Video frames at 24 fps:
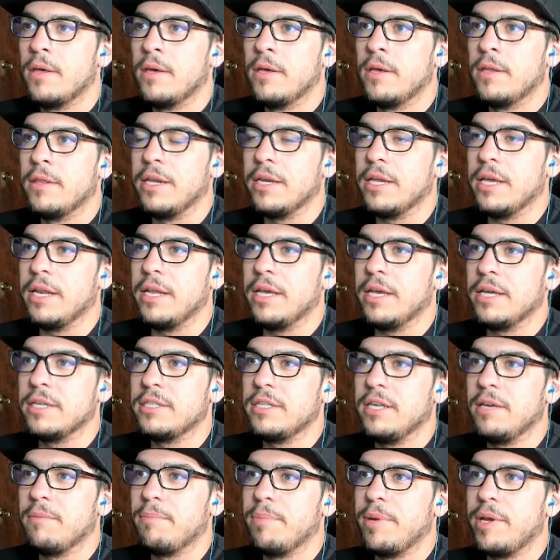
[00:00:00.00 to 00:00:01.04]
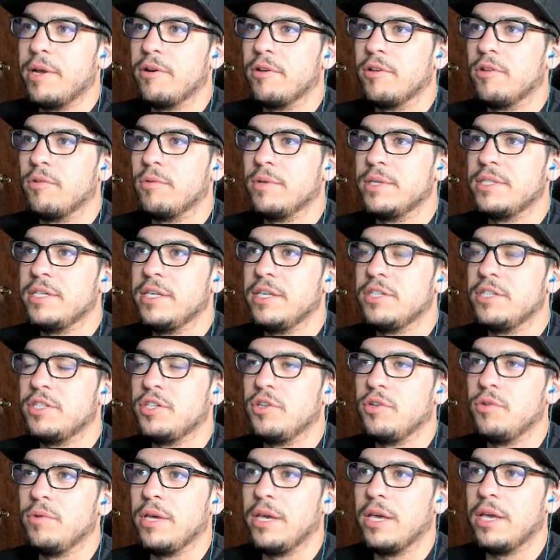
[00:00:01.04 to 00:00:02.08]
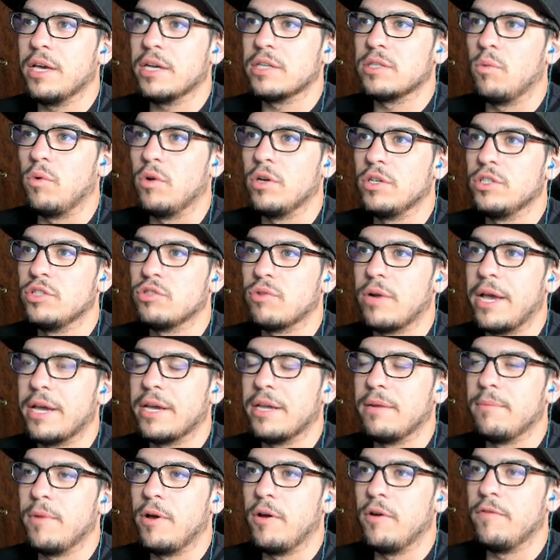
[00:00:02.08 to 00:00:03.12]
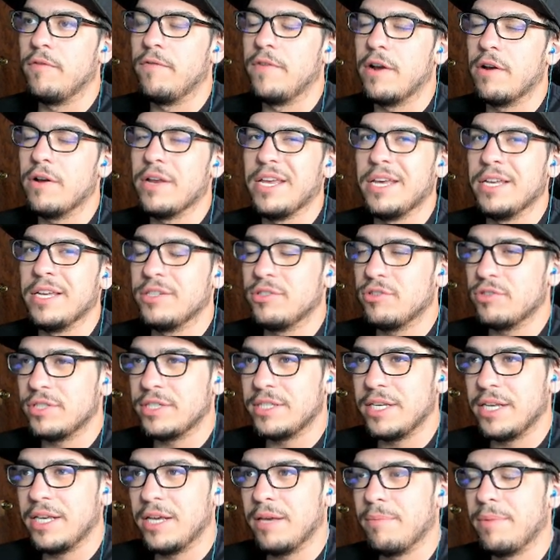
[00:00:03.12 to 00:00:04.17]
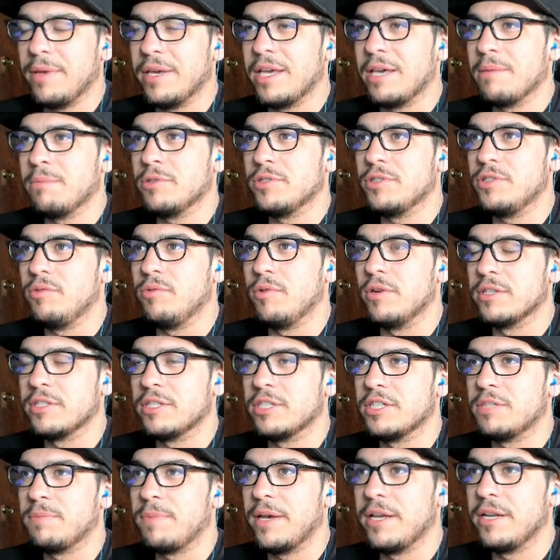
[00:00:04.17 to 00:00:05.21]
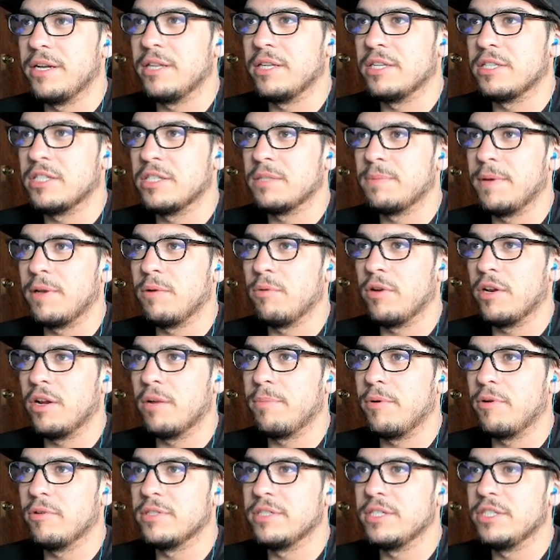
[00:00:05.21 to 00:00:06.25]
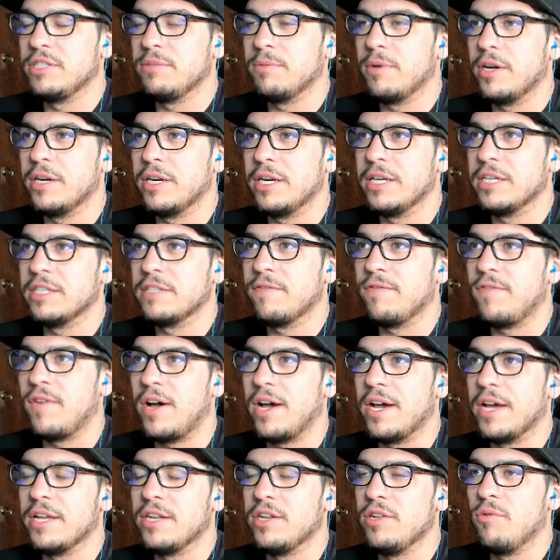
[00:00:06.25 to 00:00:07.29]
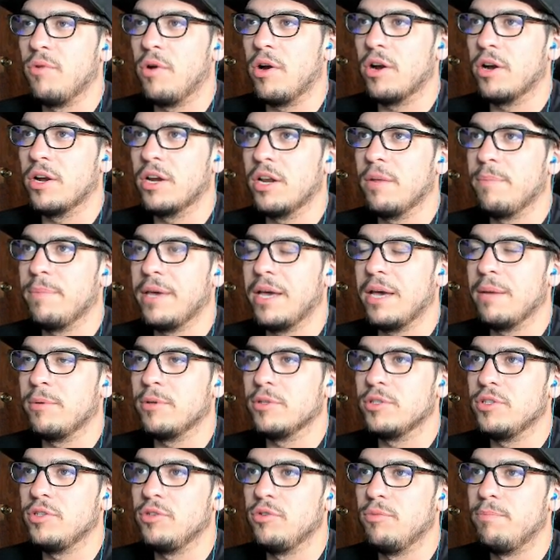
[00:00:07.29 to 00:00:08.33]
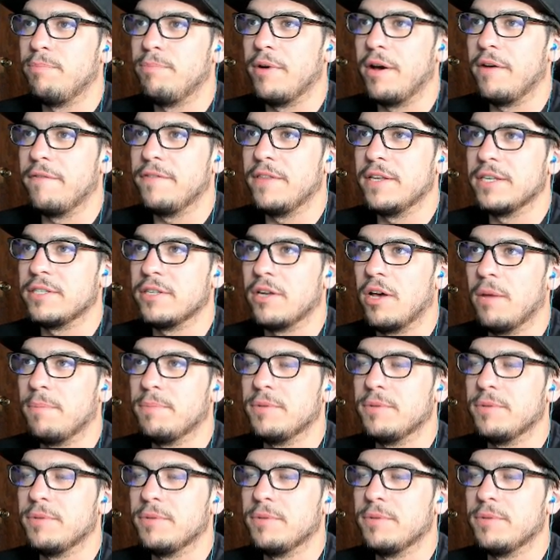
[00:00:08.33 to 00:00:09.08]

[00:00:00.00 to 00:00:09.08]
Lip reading: Then getting into the Imperial, we see 2 EX1 Dragon Mode. Very interesting, being able to unsuspend and then suspend one of your opponent's Digimon. It is fine. You are going to be able to buff this up